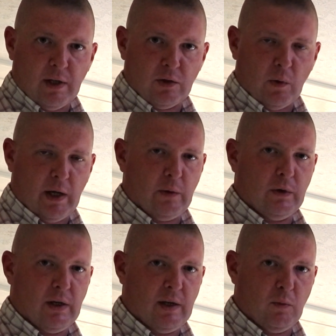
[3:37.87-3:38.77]
That's why you
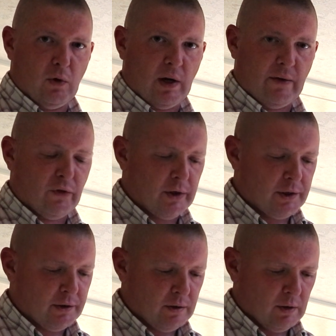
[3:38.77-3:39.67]
would need more
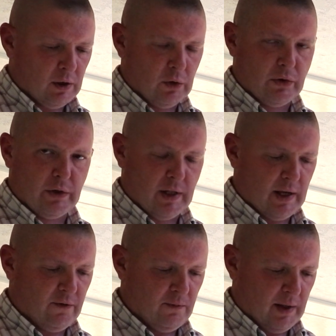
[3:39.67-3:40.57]
leverage closer to
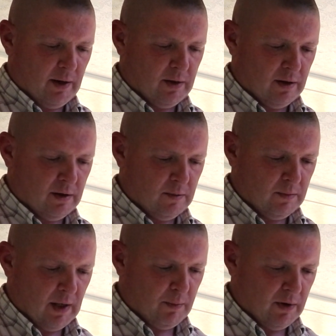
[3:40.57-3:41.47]

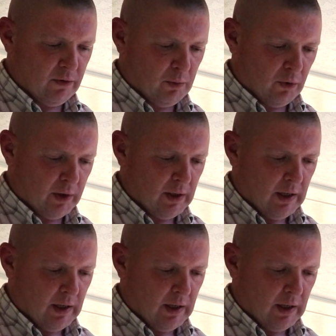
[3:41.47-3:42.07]
that pivot point.